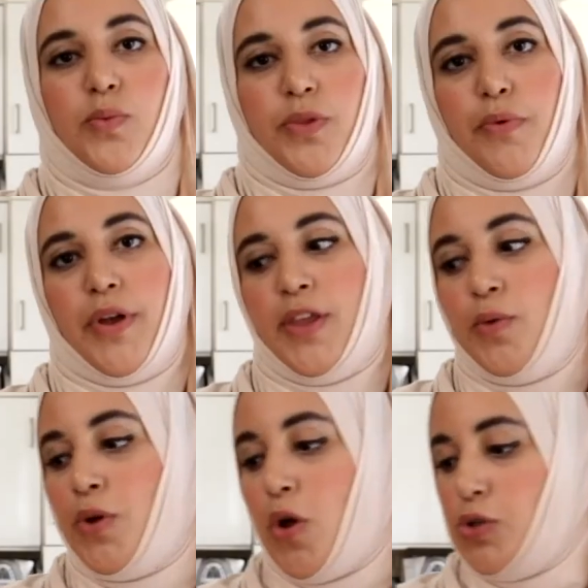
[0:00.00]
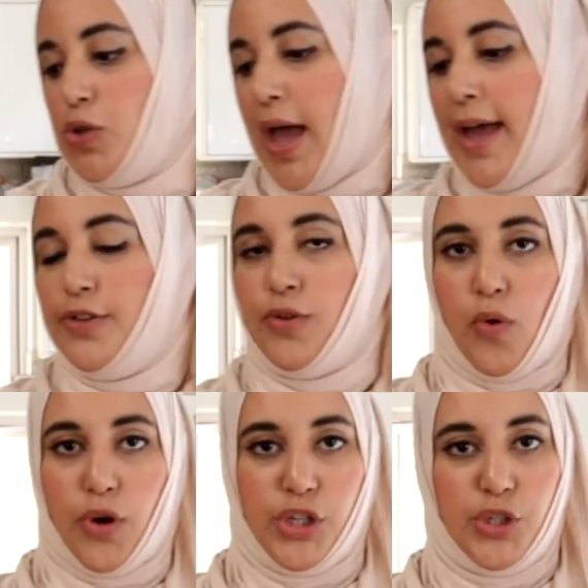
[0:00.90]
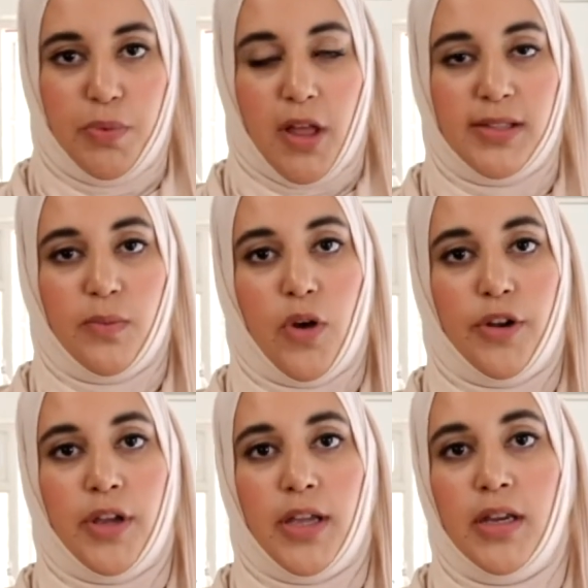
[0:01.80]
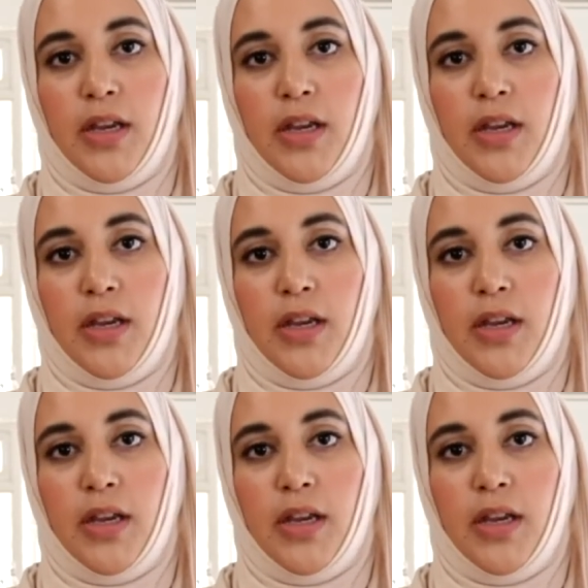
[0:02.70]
the point that you would also add your orange blossom water in.